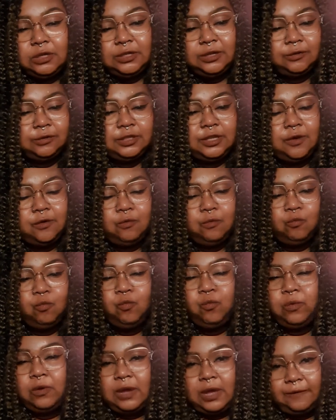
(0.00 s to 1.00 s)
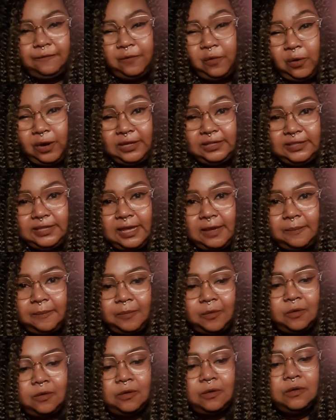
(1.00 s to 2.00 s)
So, for
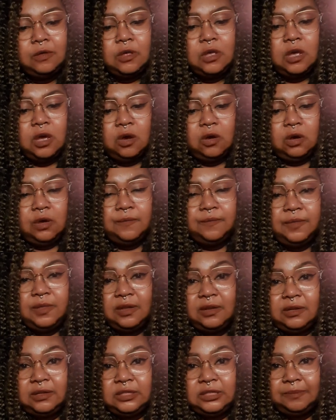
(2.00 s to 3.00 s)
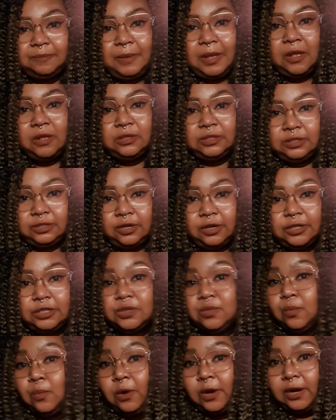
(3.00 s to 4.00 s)
example, the spell
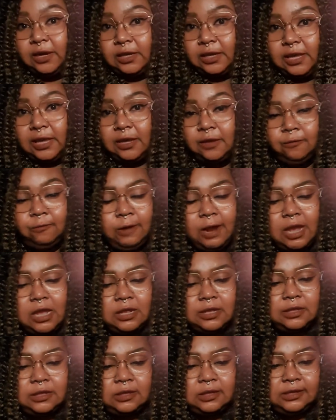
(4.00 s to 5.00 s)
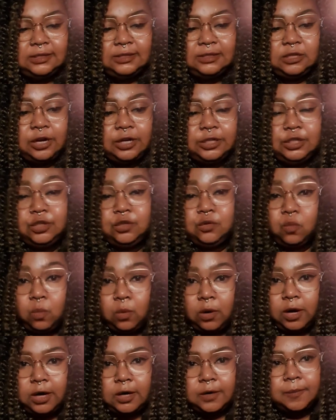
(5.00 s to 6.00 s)
starts working, right? And it starts to
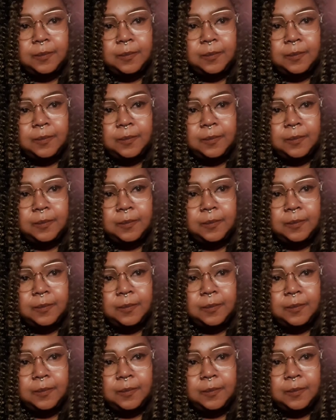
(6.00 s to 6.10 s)
work.